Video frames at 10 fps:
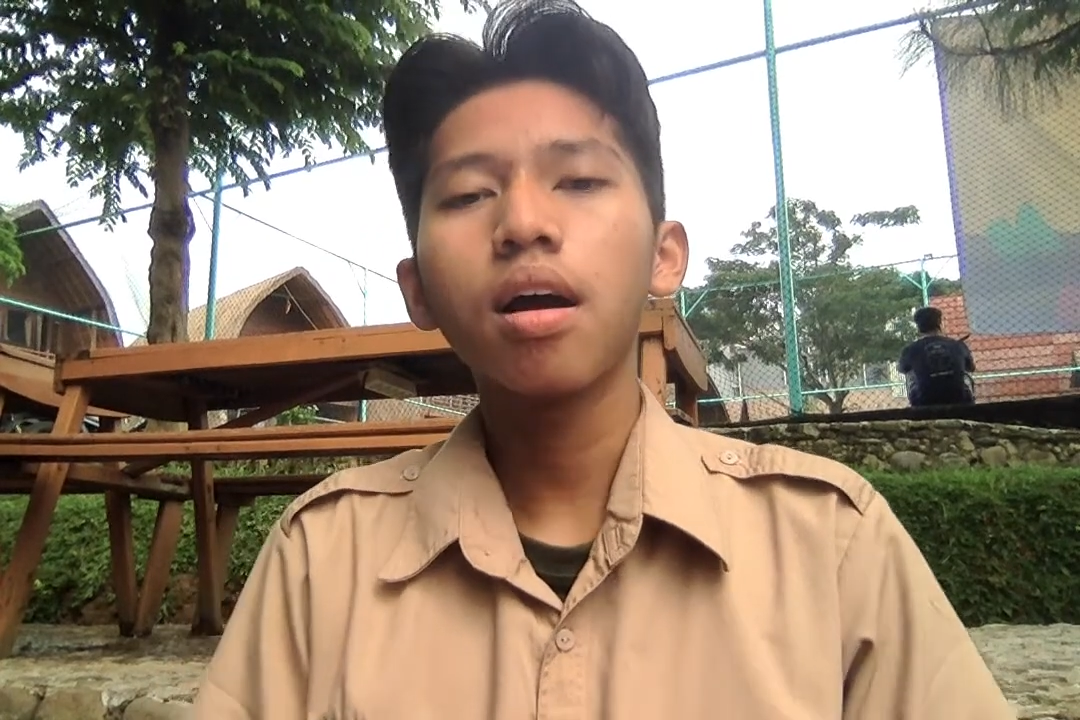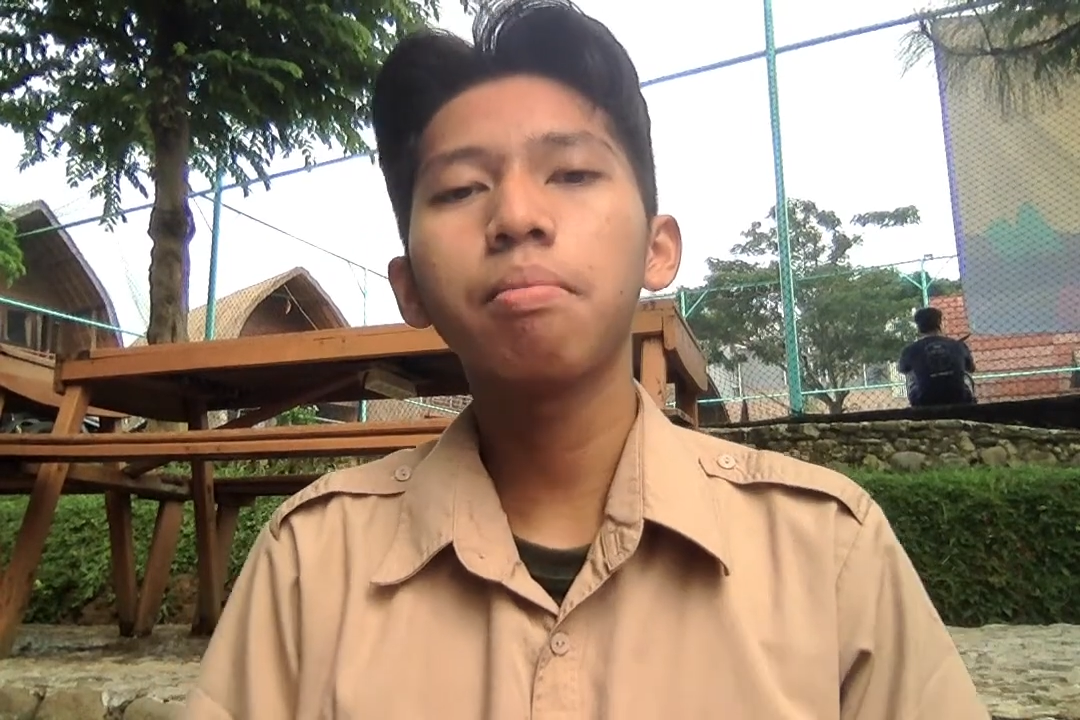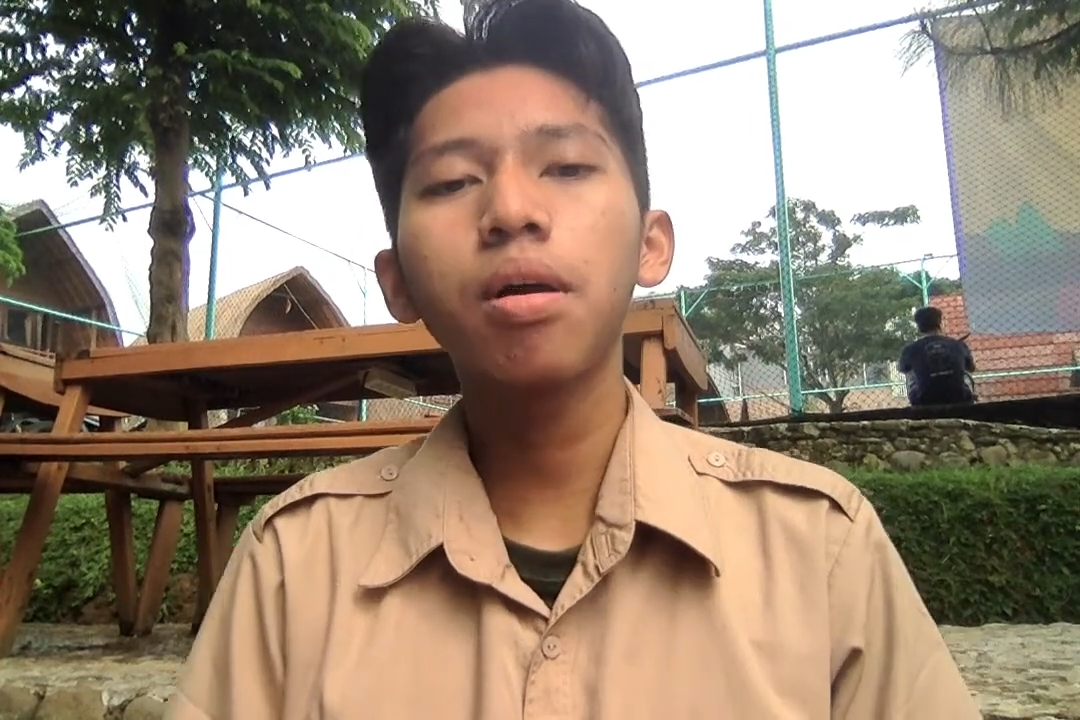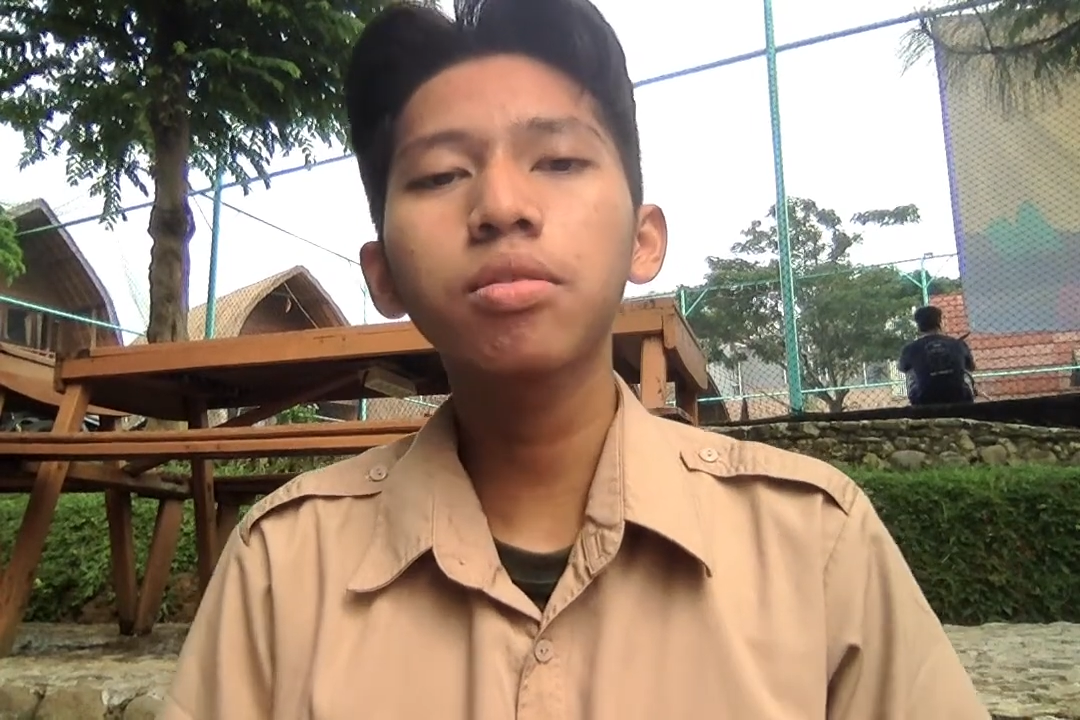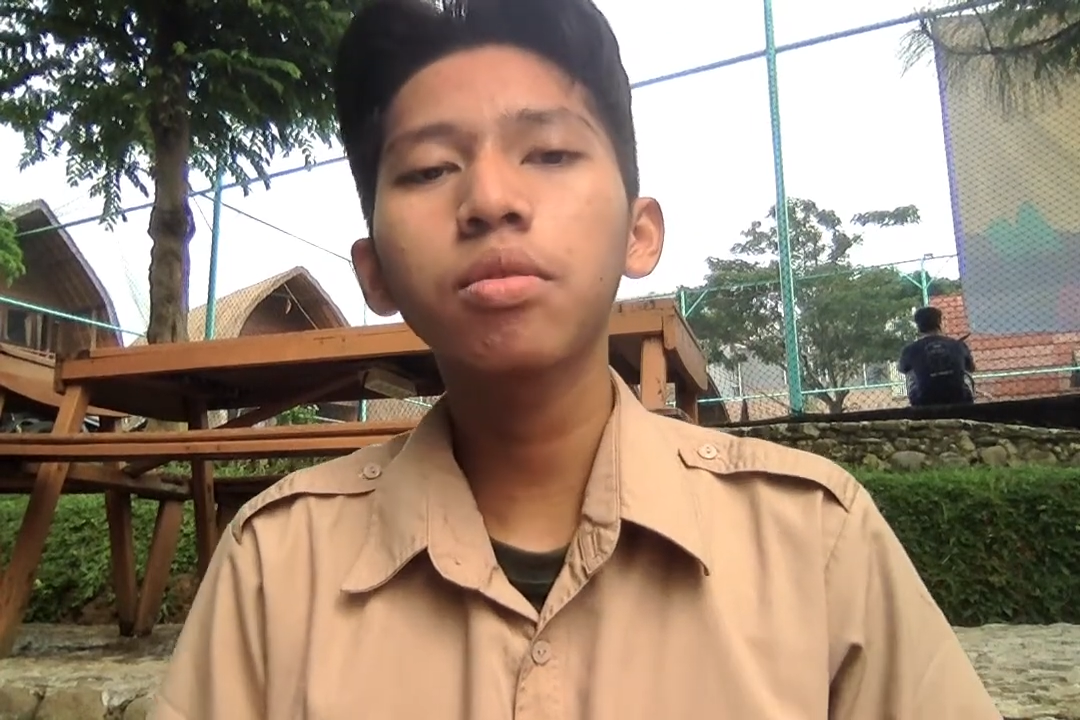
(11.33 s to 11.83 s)

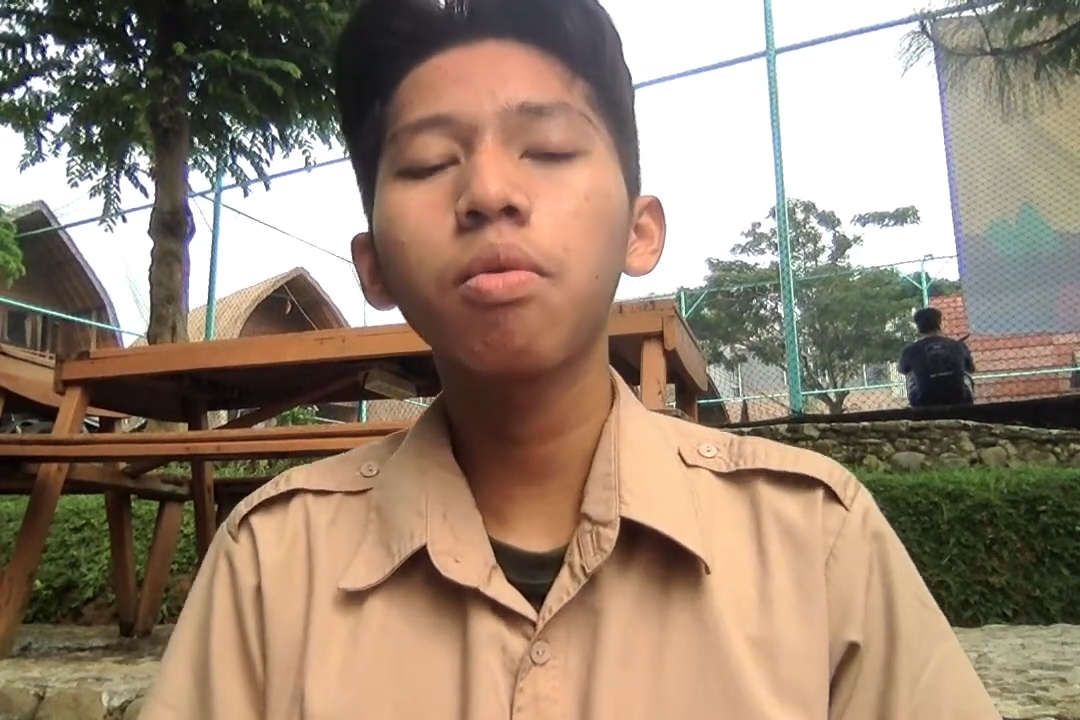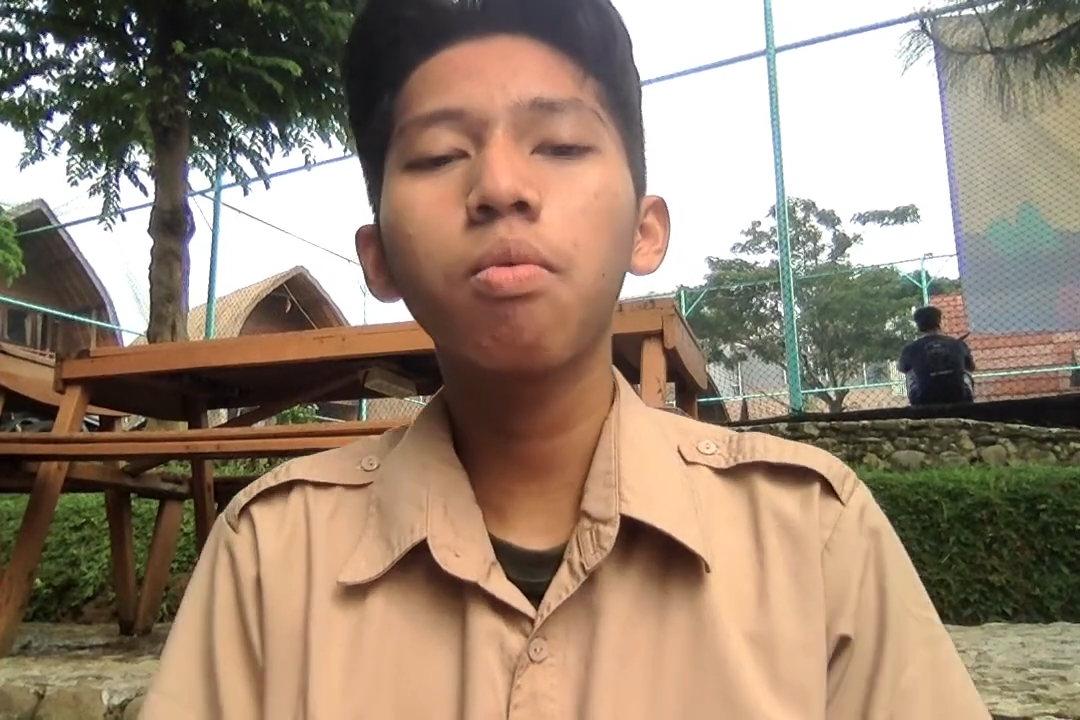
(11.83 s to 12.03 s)
About